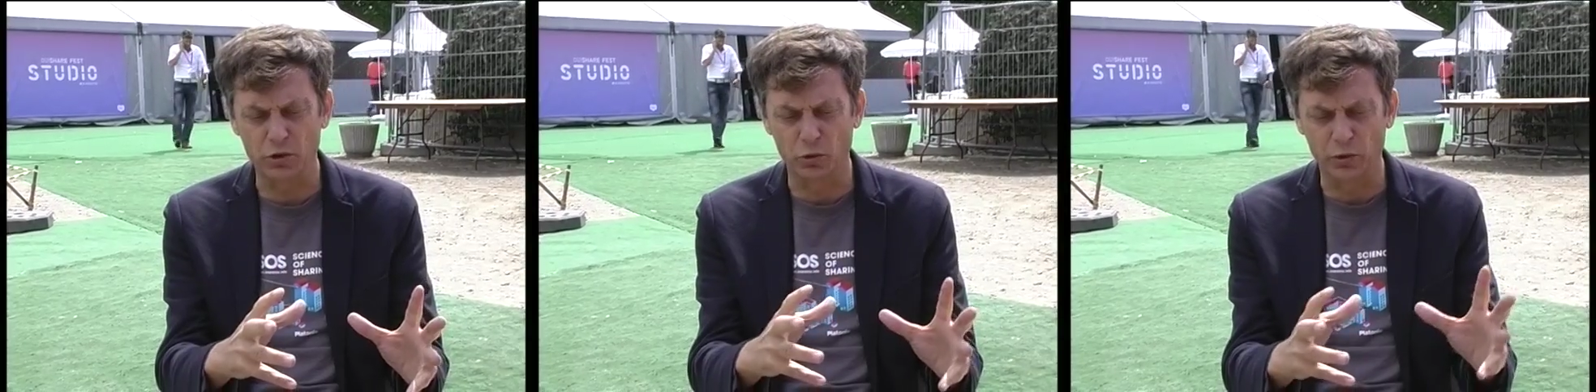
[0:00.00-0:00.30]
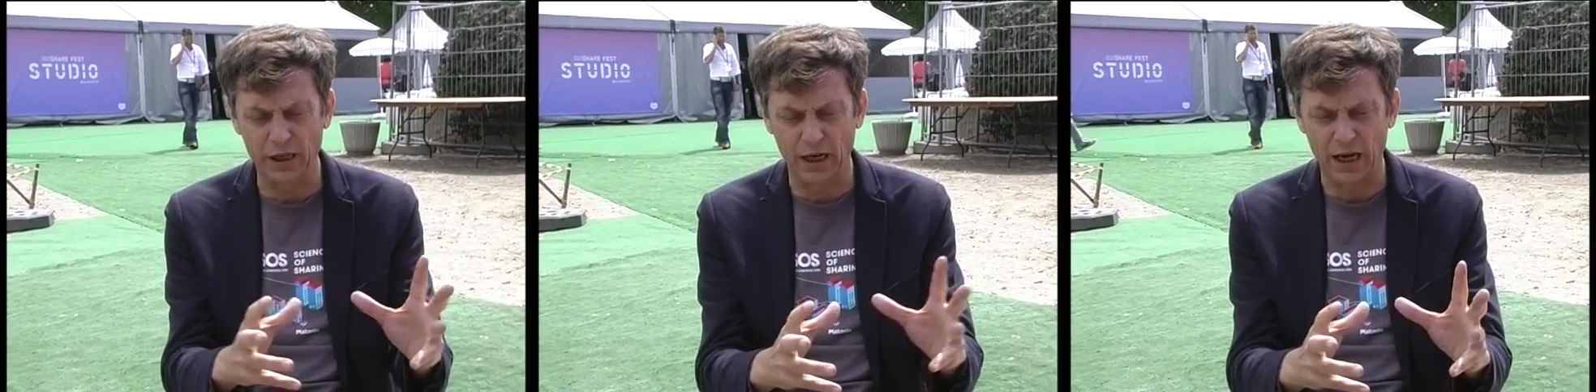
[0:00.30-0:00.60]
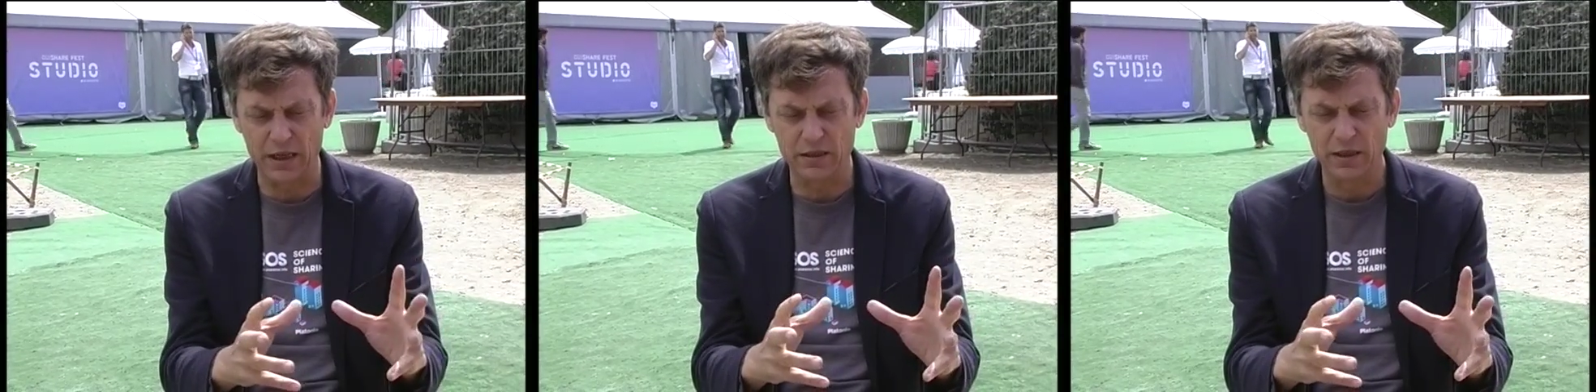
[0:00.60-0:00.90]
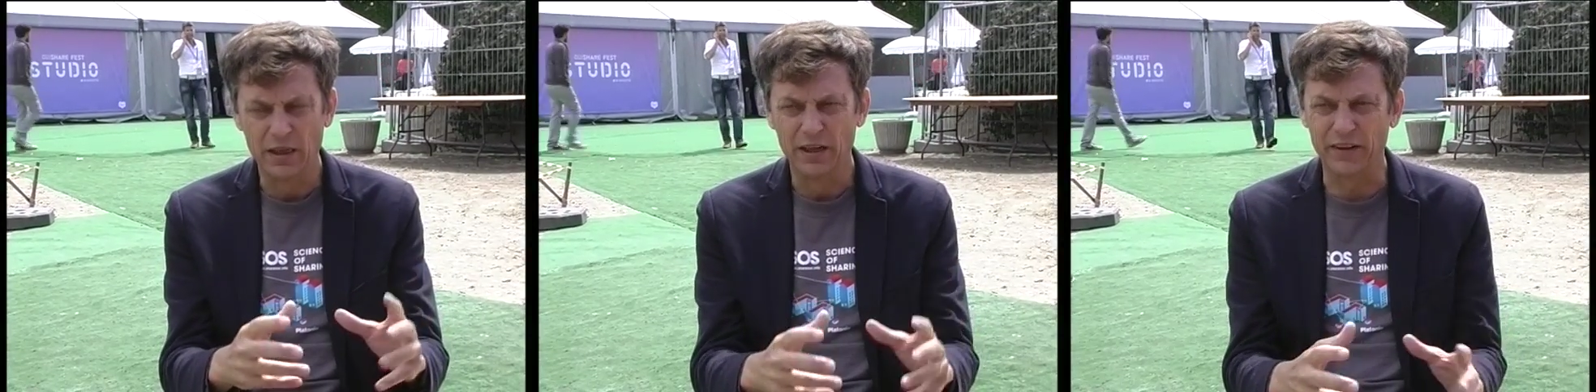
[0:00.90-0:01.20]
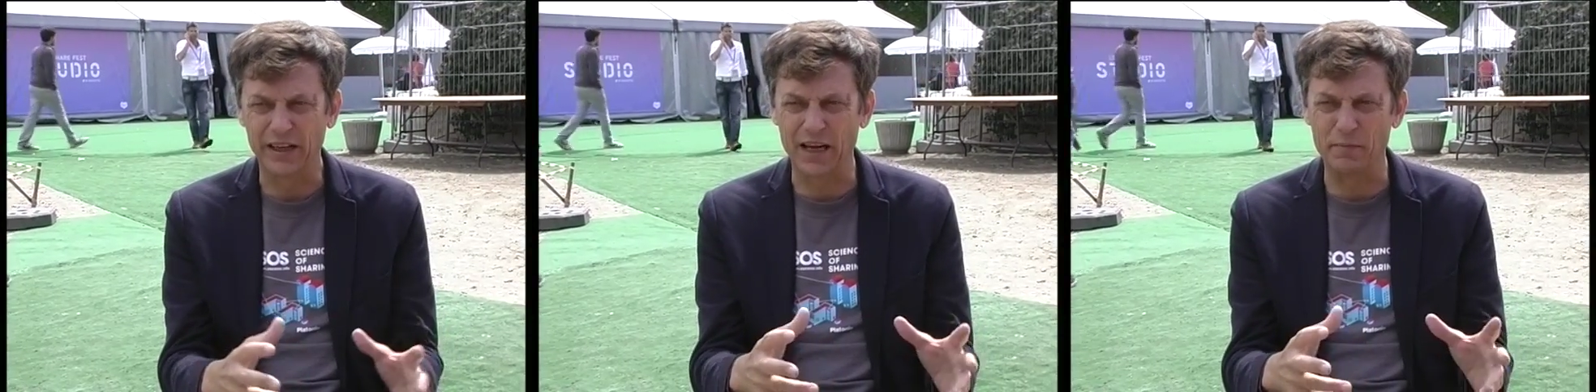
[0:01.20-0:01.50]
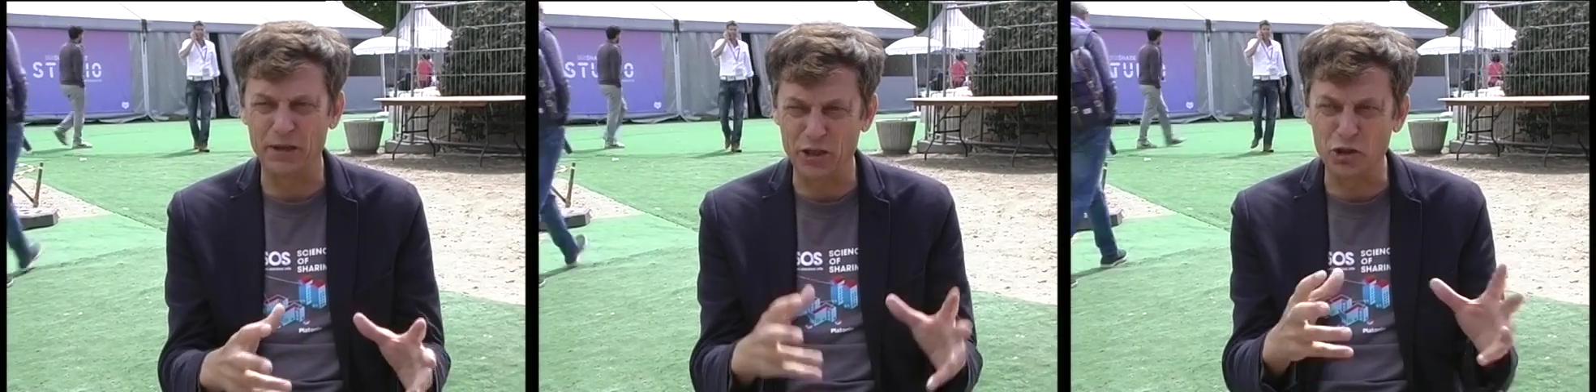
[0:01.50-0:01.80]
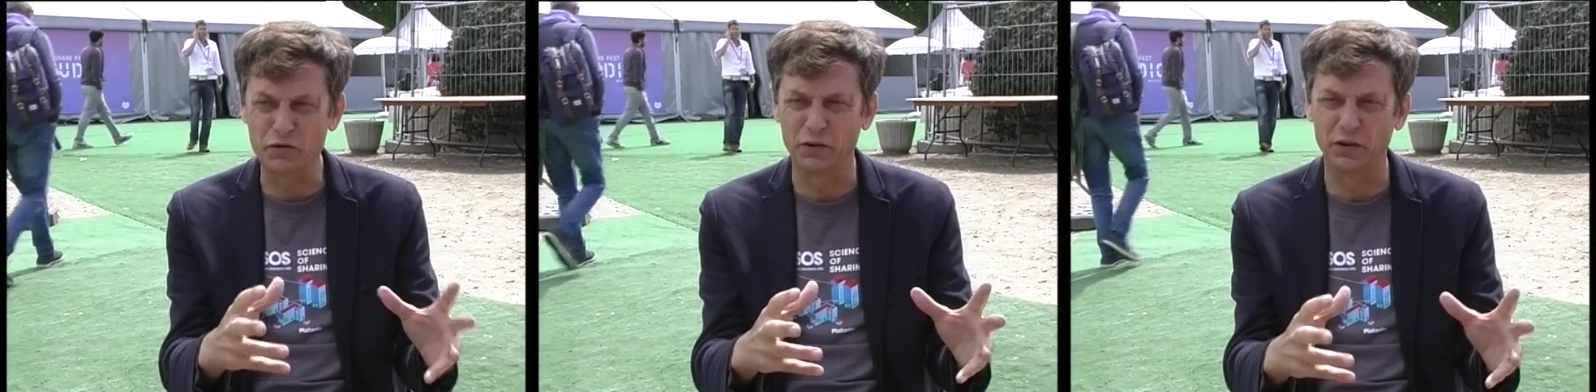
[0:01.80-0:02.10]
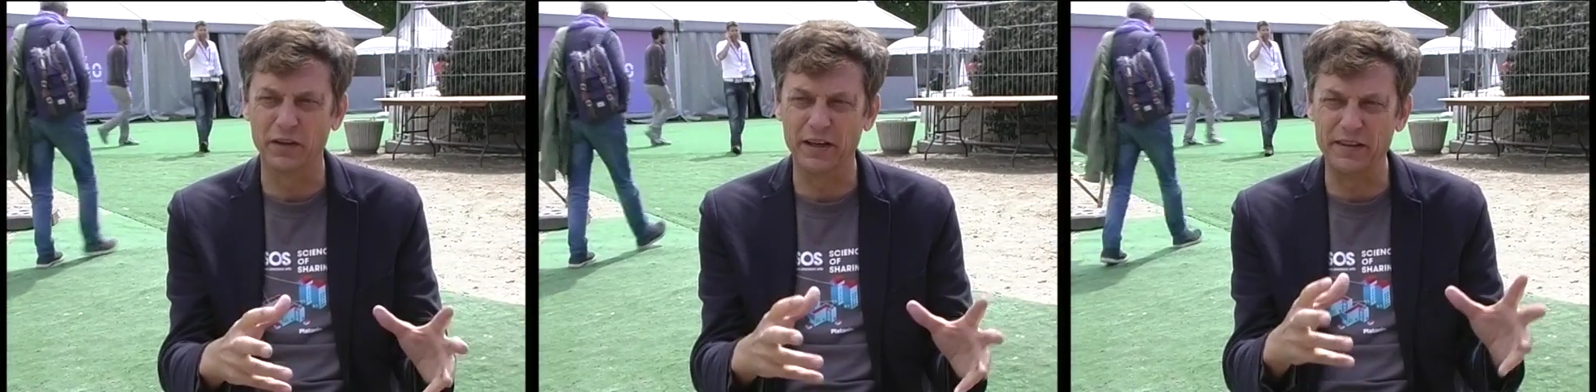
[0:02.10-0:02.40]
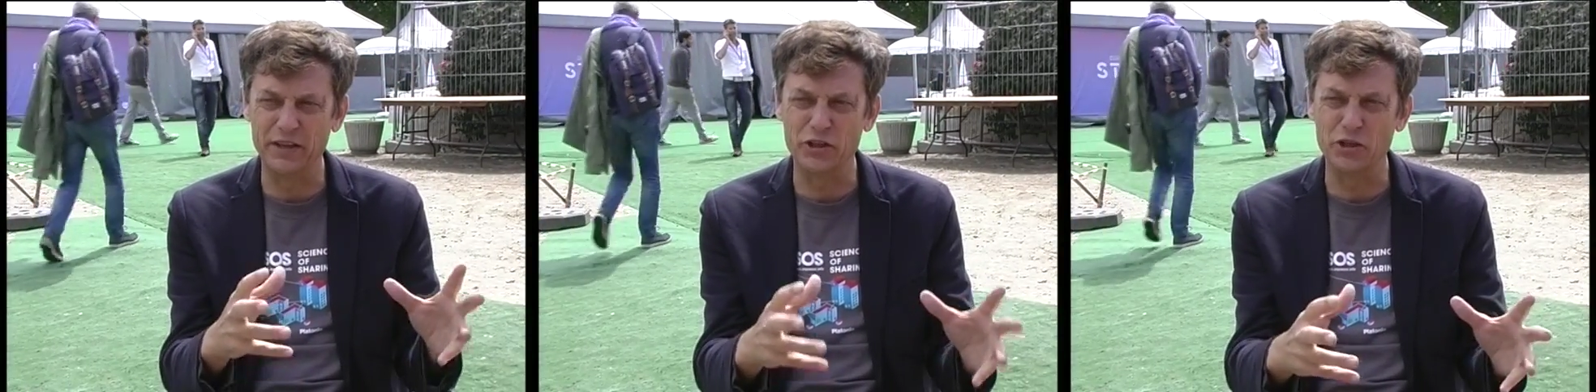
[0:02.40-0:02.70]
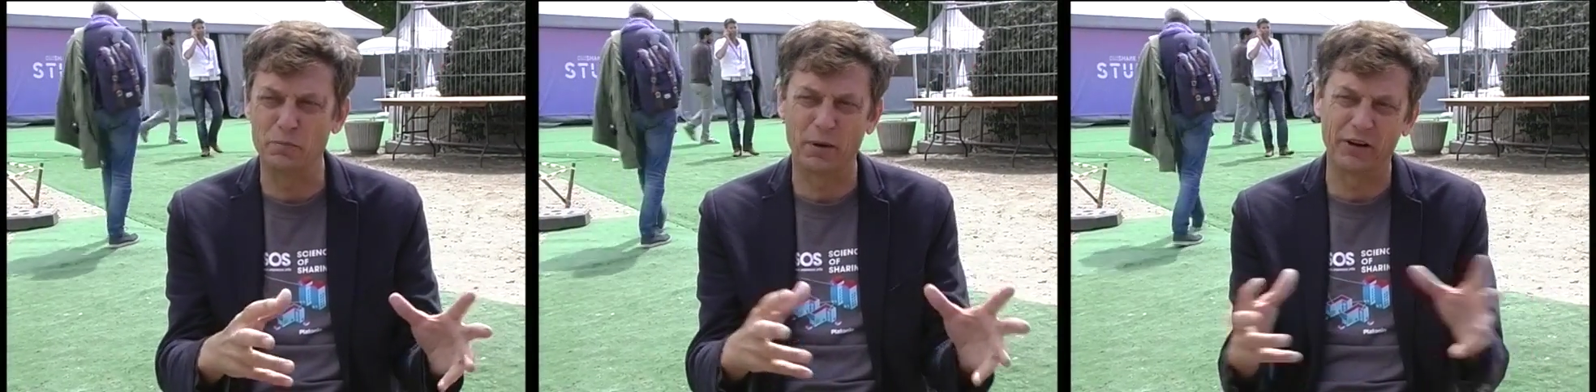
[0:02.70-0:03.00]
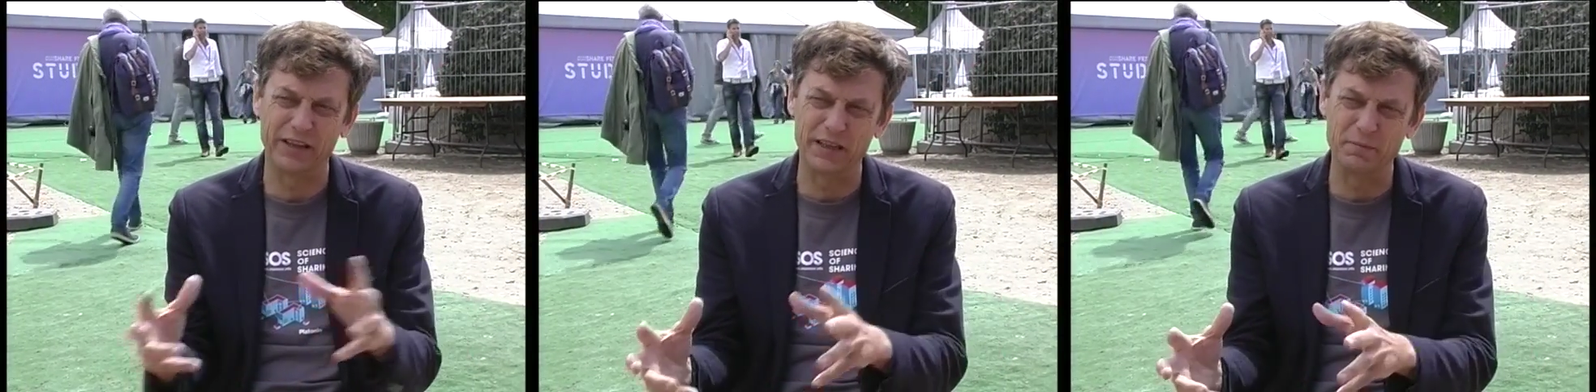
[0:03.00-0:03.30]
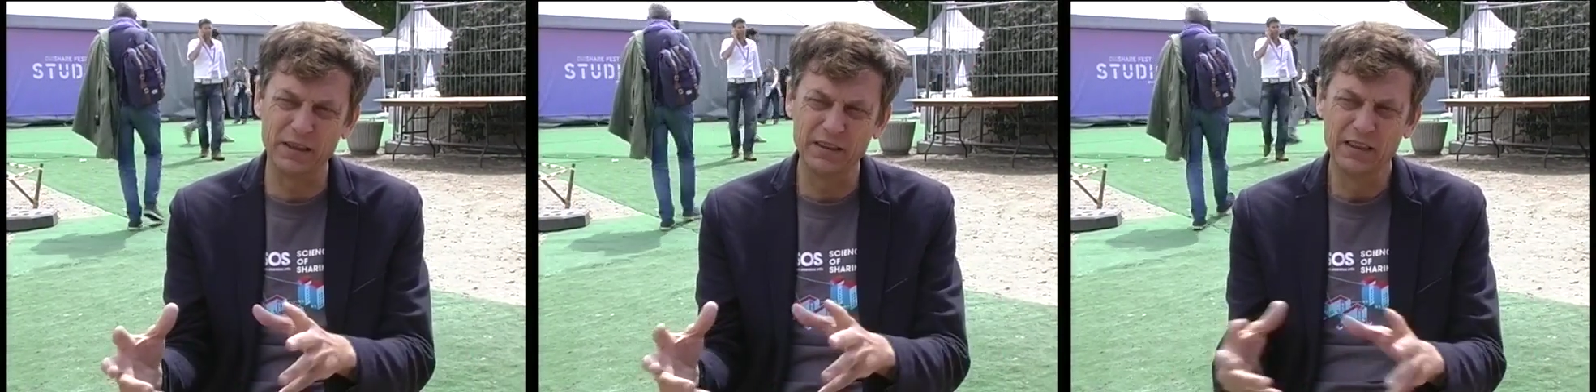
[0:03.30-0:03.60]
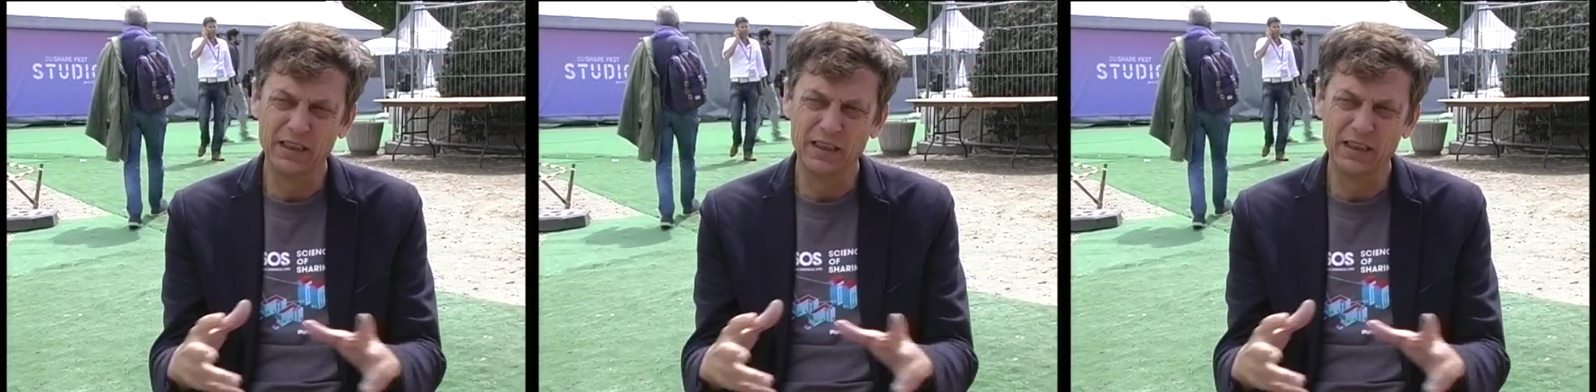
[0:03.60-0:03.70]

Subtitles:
to realize they can be useful in this new paradigm